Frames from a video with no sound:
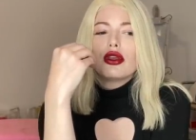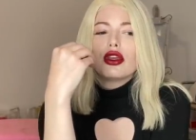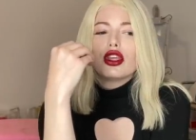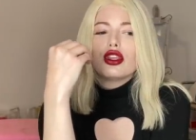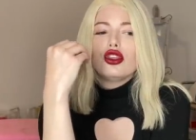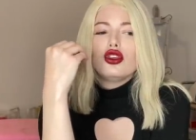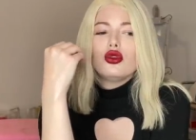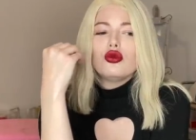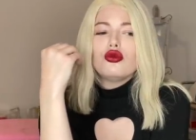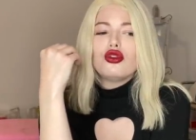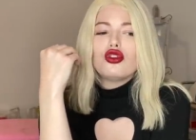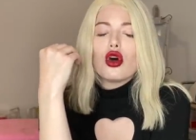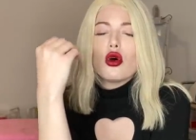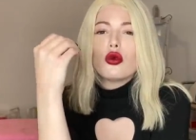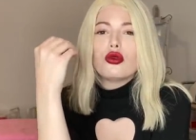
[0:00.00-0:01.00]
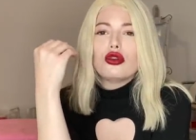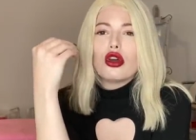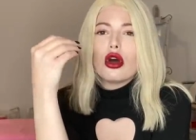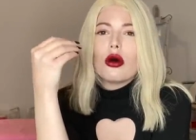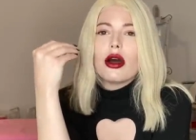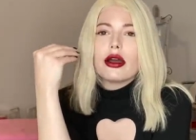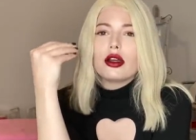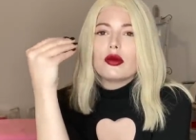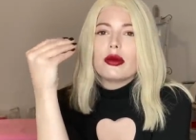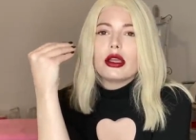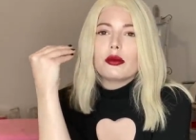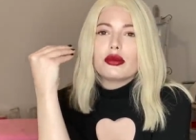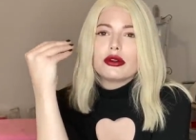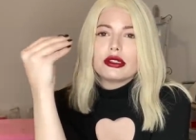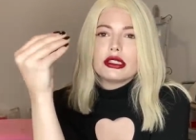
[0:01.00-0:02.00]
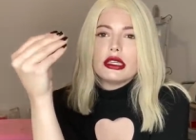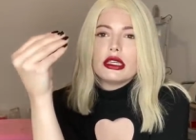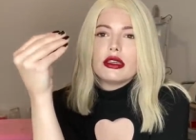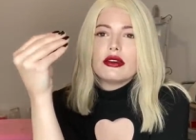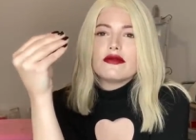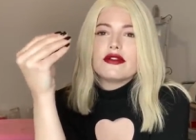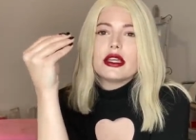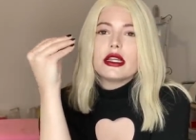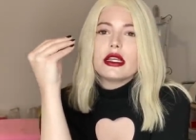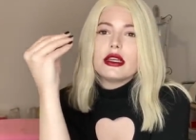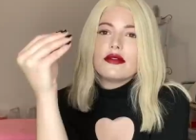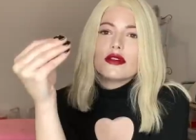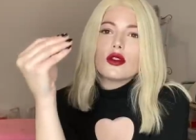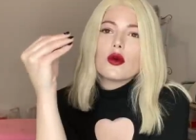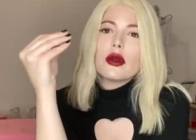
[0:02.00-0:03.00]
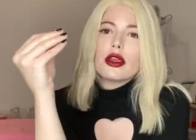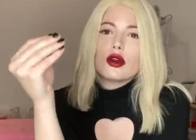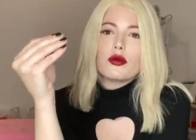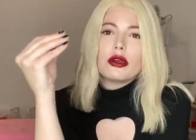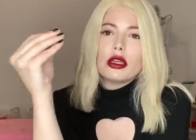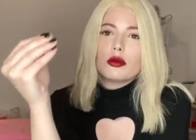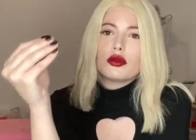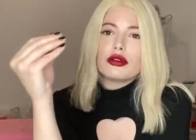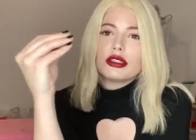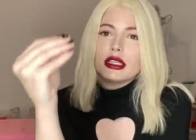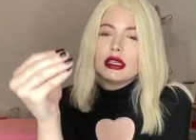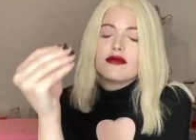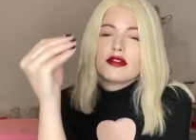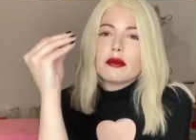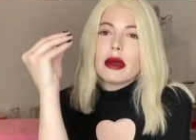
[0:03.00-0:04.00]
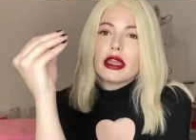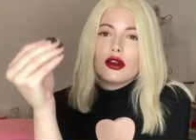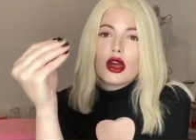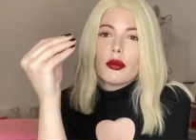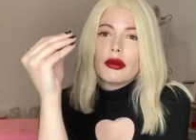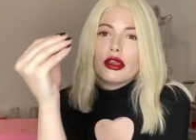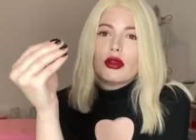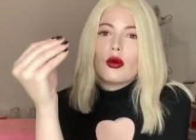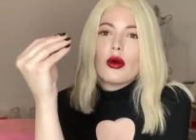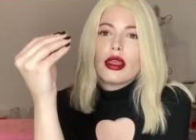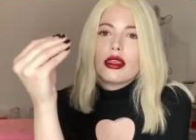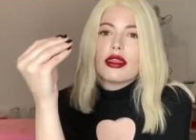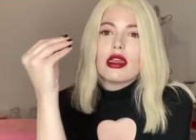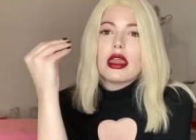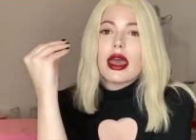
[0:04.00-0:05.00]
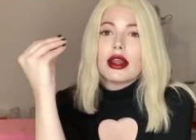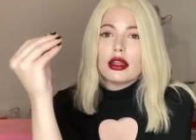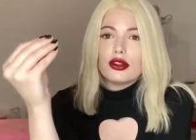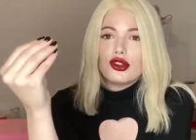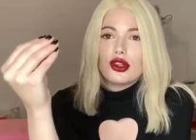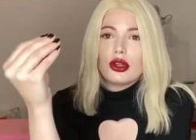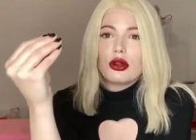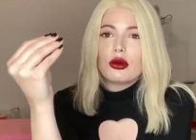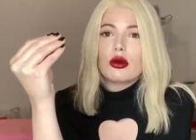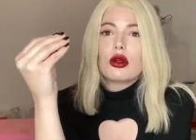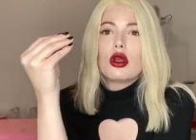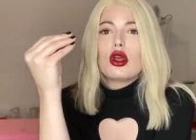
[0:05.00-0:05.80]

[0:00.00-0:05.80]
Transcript: you don't know how you're being perceived and even the way you're being perceived might not be the way that they edit you